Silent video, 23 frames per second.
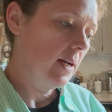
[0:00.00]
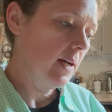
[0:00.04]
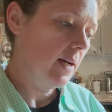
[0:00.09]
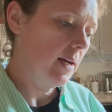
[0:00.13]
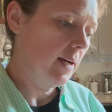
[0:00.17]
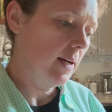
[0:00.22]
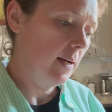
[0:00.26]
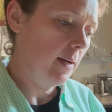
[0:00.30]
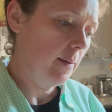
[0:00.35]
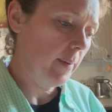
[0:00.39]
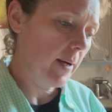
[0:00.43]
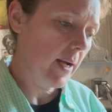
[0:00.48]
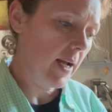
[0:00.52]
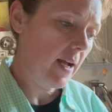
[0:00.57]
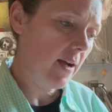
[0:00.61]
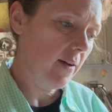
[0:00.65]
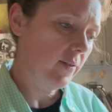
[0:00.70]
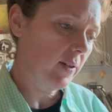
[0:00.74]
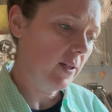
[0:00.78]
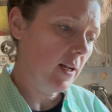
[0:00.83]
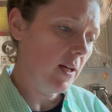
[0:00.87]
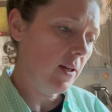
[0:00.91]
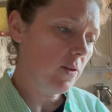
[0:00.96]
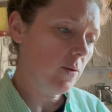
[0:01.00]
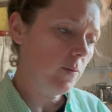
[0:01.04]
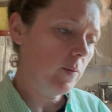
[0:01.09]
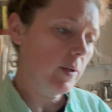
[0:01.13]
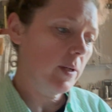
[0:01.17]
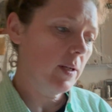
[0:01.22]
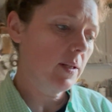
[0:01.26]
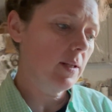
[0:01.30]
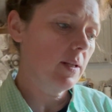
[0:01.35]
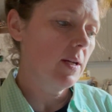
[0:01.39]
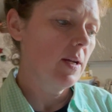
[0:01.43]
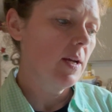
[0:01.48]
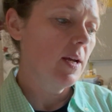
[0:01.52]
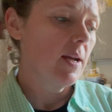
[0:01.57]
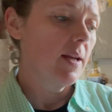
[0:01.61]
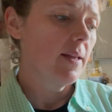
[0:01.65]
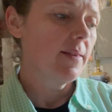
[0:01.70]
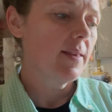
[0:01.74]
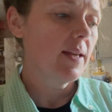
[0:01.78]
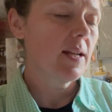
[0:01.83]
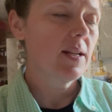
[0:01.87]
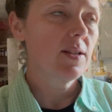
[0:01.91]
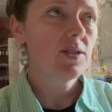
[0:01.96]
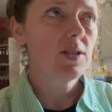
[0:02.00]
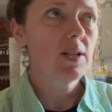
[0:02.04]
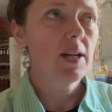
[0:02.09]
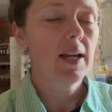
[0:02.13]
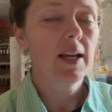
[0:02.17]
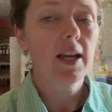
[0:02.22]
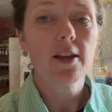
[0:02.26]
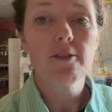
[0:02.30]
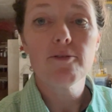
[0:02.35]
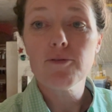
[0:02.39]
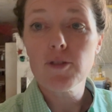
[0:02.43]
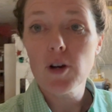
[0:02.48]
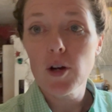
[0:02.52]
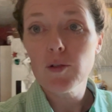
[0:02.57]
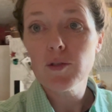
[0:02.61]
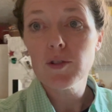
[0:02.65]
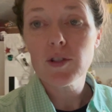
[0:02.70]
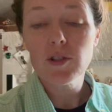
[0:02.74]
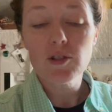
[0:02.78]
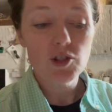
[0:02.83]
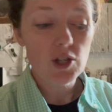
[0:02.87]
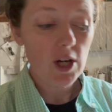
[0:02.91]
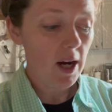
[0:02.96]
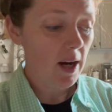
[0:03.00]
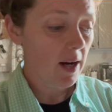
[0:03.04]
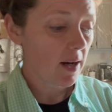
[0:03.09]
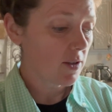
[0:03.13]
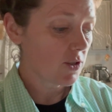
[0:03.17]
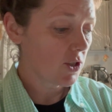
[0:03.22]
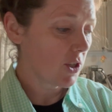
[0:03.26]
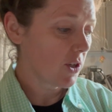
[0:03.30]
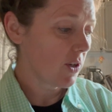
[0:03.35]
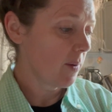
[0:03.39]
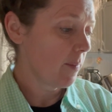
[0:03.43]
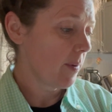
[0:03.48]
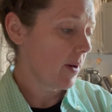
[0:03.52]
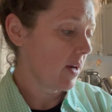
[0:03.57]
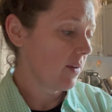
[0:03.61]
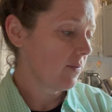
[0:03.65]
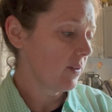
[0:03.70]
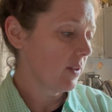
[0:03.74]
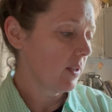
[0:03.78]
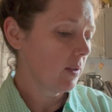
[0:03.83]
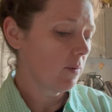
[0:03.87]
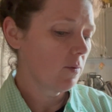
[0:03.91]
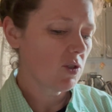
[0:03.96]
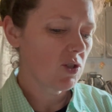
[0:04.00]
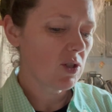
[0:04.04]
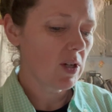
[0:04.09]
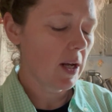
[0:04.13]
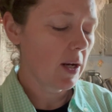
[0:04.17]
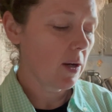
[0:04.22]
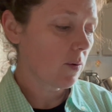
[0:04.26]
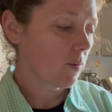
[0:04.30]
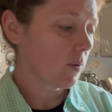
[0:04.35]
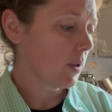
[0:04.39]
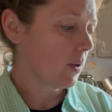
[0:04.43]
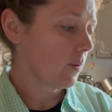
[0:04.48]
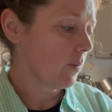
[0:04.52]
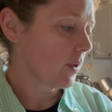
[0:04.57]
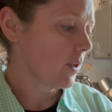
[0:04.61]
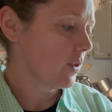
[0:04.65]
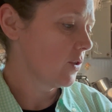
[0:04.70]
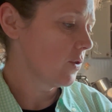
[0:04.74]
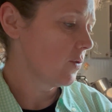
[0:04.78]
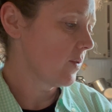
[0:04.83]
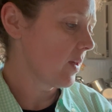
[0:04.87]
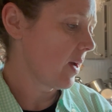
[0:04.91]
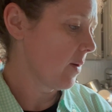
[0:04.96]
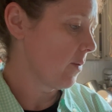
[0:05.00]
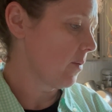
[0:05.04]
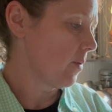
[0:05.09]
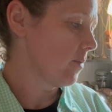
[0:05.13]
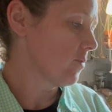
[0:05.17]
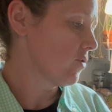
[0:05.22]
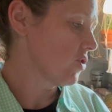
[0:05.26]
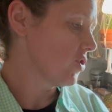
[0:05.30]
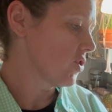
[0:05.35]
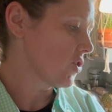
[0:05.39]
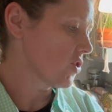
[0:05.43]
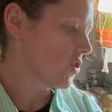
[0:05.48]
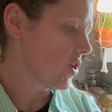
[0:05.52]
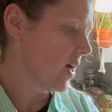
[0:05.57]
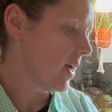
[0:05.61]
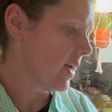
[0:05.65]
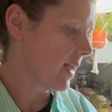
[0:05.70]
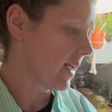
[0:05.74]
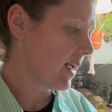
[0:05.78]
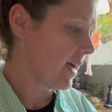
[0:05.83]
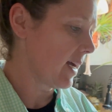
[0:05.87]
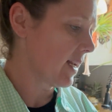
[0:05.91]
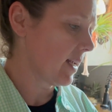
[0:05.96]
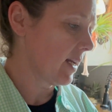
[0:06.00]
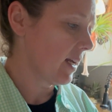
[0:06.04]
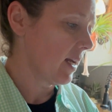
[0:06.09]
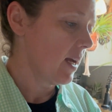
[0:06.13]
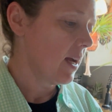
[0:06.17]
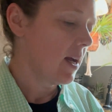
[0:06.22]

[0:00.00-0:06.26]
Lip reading: I have another one that is like a frozen cherry pie filling, which I don't really want to do that one. I was just trying to kind of